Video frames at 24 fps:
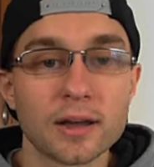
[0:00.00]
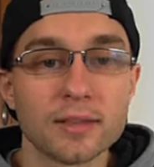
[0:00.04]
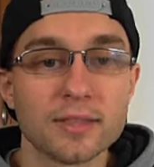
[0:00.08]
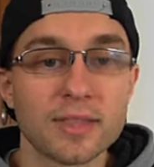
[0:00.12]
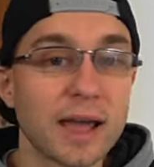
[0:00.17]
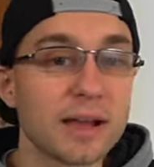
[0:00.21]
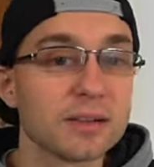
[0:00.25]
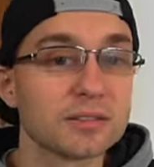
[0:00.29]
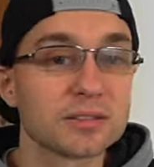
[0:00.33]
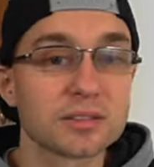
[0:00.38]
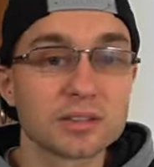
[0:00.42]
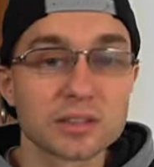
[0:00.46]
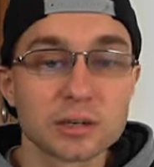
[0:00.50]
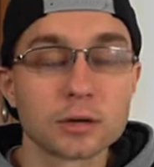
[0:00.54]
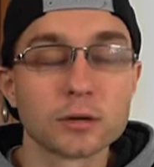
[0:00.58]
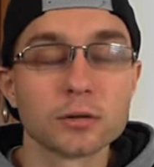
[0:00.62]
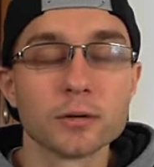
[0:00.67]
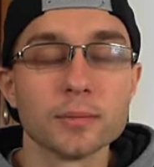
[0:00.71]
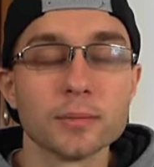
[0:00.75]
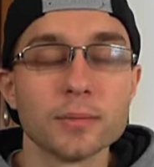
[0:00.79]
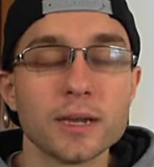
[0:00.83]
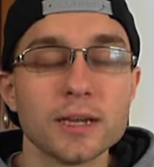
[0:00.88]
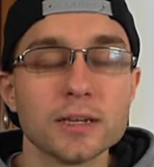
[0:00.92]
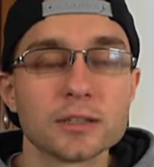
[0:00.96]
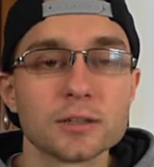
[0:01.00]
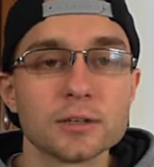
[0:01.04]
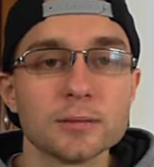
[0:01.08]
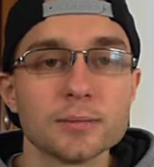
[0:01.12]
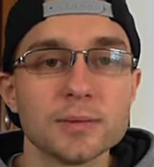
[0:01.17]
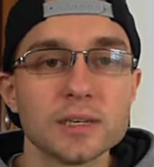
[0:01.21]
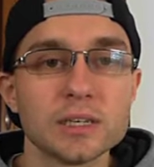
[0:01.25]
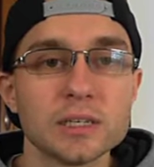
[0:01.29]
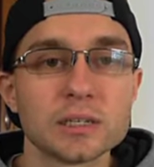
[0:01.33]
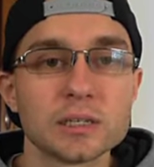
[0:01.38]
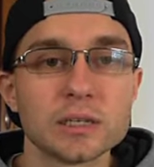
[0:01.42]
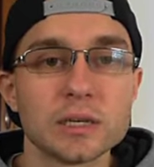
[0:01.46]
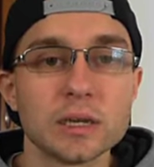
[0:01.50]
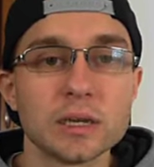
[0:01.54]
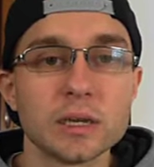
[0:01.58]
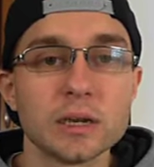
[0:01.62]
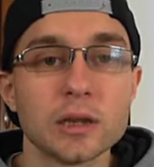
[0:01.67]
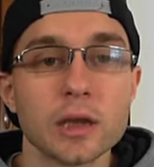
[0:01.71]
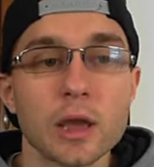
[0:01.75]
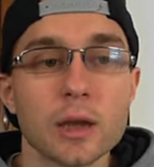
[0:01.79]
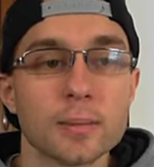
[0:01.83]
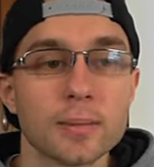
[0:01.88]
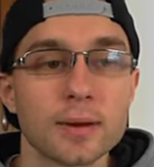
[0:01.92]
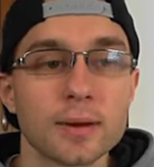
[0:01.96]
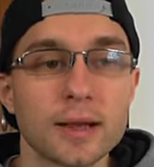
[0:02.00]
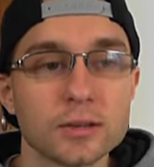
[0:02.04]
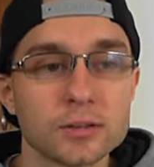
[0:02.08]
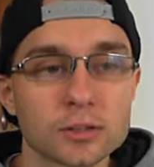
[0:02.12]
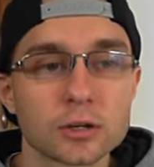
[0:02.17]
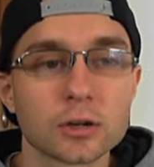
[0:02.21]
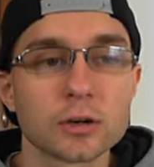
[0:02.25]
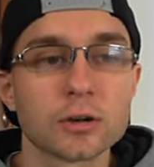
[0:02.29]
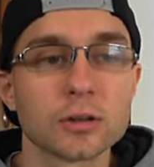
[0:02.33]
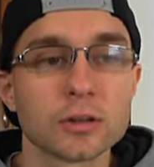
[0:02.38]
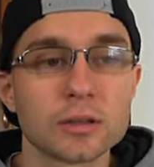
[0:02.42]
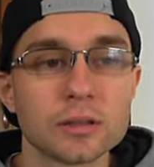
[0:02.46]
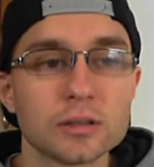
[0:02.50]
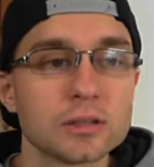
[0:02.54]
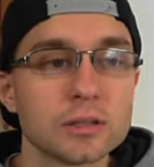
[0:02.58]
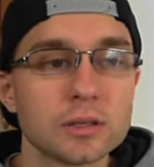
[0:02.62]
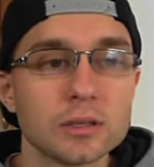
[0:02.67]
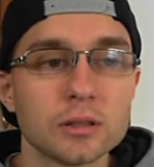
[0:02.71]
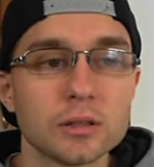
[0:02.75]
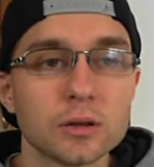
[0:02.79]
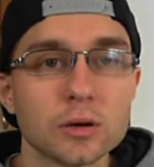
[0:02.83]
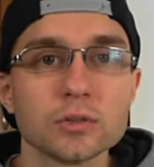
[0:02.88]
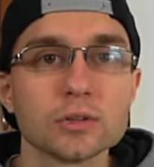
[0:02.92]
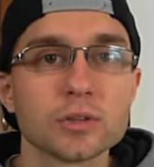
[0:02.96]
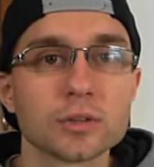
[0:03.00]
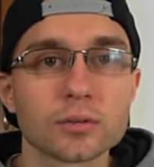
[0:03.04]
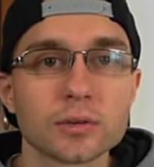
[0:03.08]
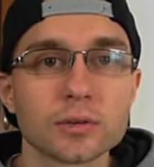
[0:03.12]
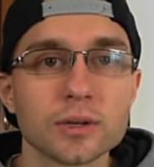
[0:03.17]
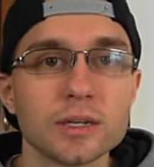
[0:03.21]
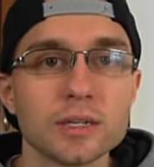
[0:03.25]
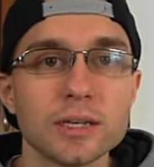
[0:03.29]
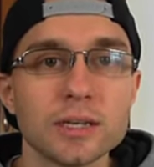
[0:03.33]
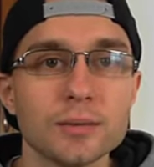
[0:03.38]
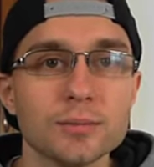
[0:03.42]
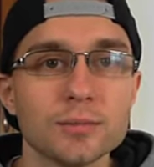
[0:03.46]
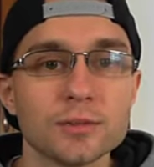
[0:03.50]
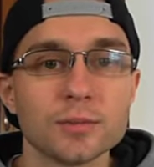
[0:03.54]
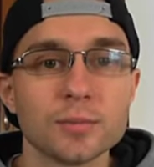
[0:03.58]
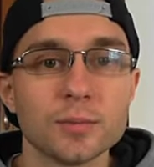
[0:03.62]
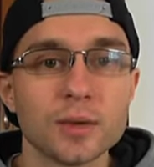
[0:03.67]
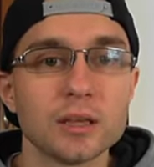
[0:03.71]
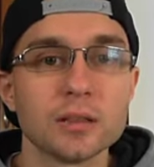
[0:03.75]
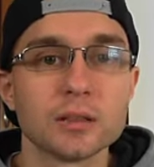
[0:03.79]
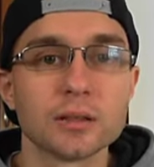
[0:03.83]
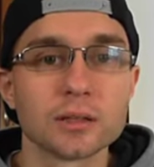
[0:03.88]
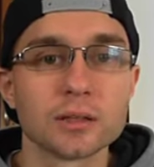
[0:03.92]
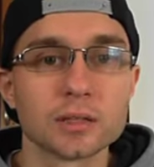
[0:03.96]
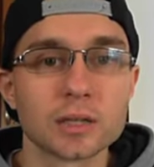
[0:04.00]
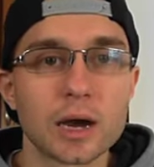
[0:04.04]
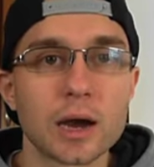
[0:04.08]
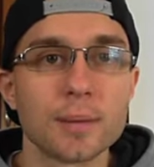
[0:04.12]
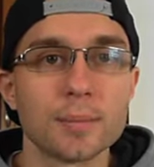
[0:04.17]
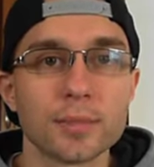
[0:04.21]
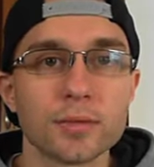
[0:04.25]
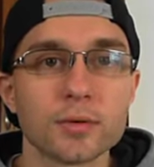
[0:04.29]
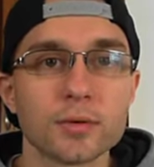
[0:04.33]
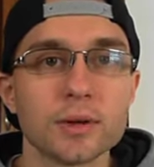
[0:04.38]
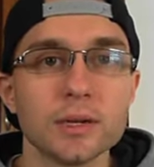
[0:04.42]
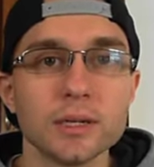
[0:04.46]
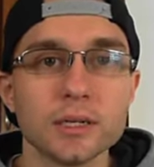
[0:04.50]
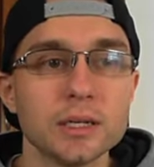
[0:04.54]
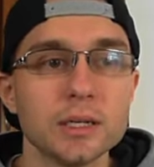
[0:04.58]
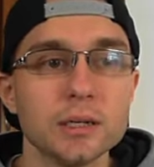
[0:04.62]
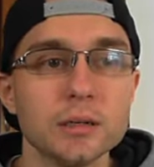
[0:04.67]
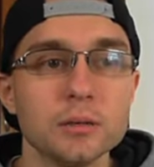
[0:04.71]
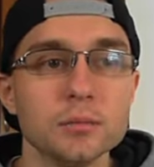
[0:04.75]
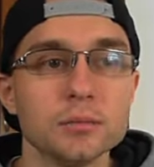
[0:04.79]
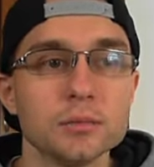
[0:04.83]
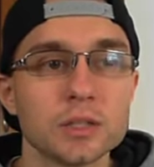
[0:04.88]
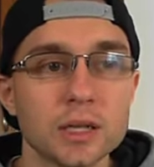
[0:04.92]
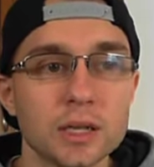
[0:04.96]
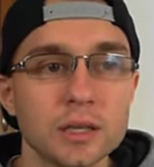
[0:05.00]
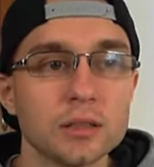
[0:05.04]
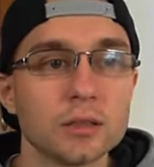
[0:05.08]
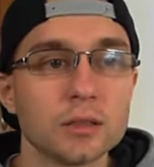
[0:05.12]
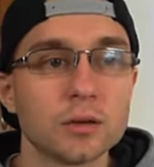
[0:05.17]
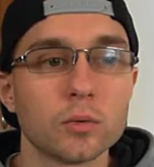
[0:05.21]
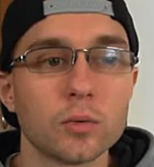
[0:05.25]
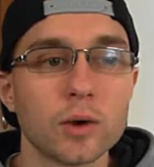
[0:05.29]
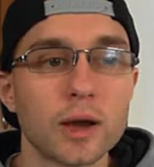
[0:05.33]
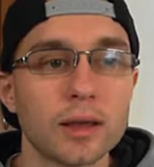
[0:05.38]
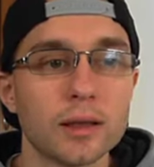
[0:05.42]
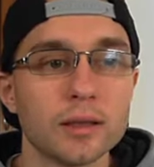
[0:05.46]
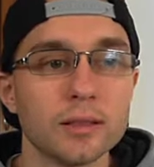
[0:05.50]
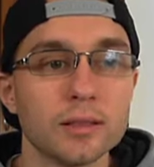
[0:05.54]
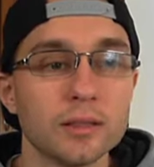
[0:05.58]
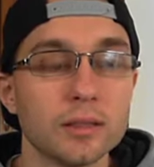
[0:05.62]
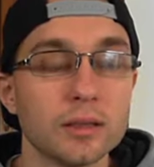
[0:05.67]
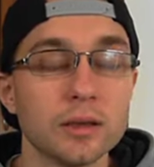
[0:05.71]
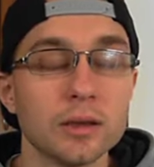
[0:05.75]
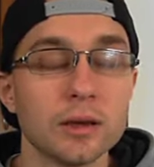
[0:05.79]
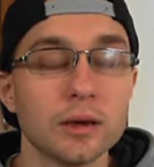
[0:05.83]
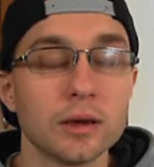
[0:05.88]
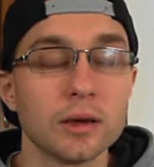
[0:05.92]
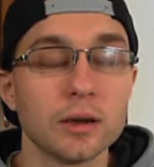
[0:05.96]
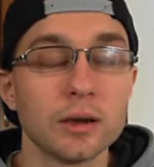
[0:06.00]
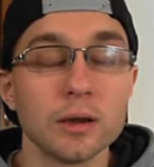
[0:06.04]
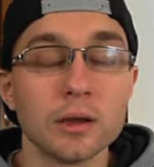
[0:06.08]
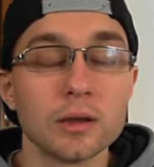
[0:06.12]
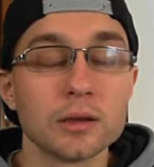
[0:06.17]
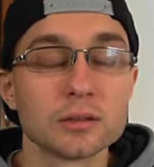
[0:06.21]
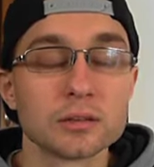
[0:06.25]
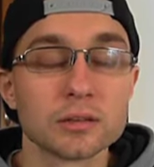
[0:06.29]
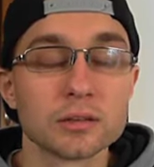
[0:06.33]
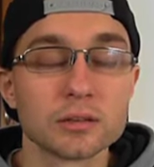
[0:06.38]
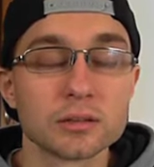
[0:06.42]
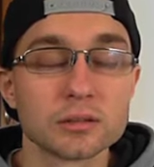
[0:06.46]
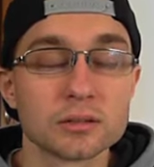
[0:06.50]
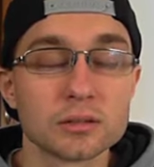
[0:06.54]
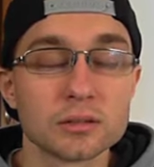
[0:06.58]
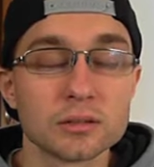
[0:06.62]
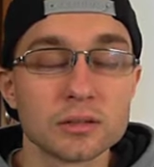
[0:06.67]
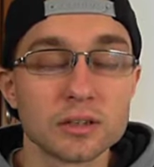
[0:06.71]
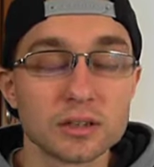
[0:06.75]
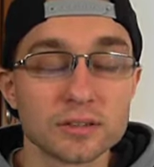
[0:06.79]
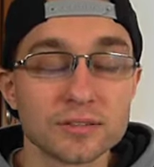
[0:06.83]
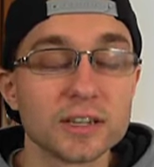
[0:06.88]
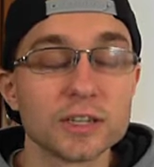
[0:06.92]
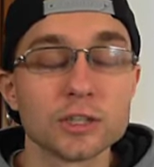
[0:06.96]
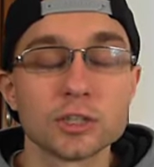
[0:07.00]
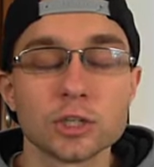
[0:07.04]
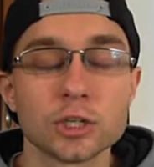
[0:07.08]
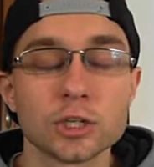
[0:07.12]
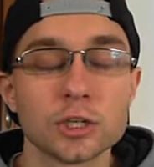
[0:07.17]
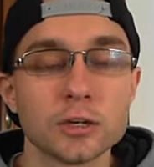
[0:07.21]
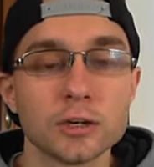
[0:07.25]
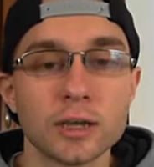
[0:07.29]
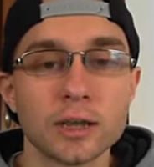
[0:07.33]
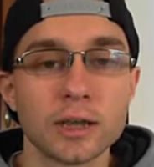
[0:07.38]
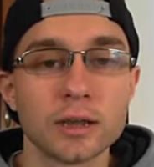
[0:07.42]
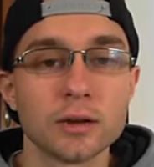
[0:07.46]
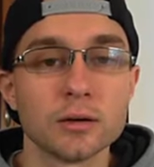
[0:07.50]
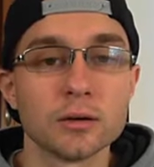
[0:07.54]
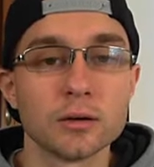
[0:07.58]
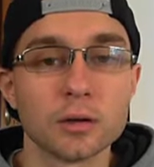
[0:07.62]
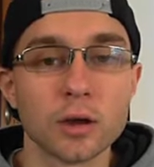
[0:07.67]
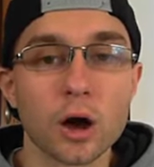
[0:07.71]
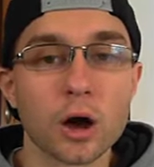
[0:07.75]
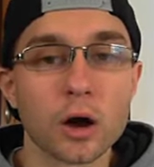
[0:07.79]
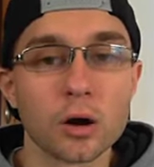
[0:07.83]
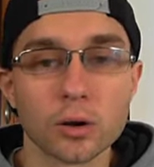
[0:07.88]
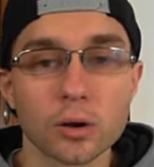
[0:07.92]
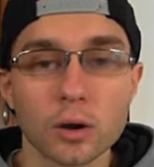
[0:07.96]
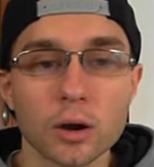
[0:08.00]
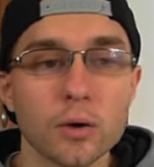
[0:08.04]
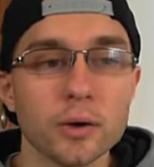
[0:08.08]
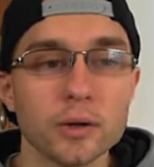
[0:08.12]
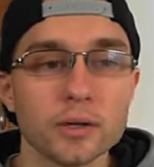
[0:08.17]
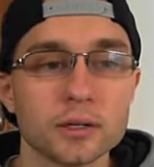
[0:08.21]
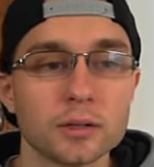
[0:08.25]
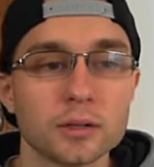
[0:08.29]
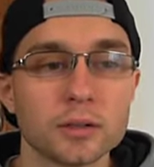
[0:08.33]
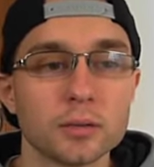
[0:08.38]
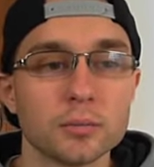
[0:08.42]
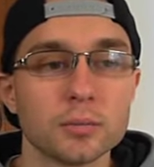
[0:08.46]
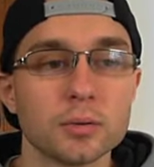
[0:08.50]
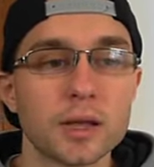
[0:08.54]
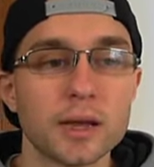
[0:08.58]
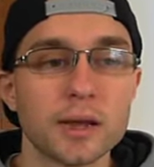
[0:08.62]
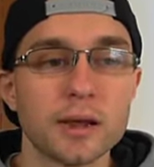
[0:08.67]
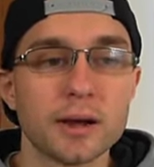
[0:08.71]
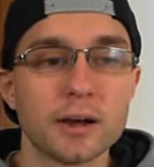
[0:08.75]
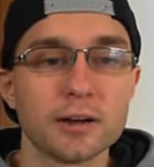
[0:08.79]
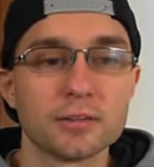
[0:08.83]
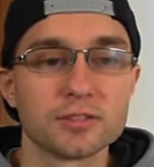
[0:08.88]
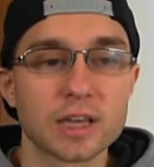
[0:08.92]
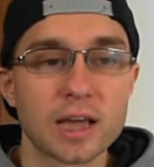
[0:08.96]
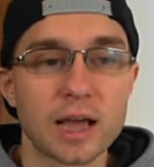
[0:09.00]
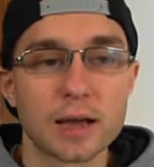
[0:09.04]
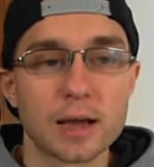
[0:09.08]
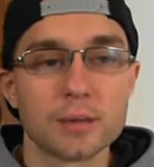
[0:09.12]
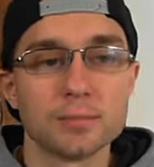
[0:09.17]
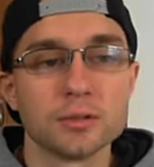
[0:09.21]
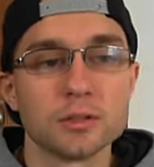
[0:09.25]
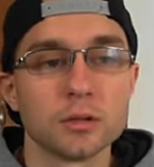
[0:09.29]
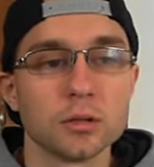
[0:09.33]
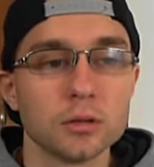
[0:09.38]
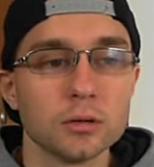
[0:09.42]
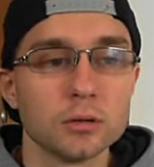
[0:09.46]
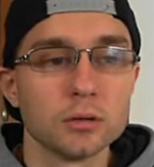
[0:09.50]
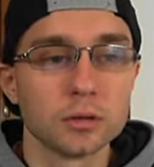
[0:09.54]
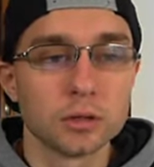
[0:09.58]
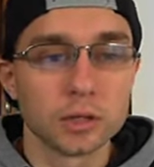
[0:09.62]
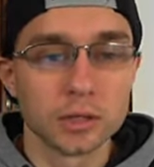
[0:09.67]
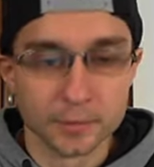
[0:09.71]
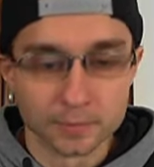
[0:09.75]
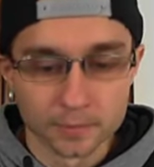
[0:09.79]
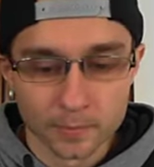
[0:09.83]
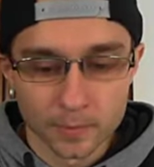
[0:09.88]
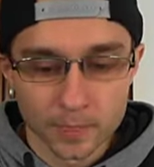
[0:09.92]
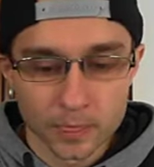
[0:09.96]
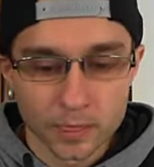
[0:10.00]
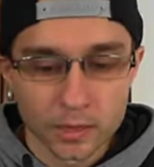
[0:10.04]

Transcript: that still remains to be seen. But I certainly see those three teams being the top three teams in the in the uh, division and all going to the playoffs. Absolutely.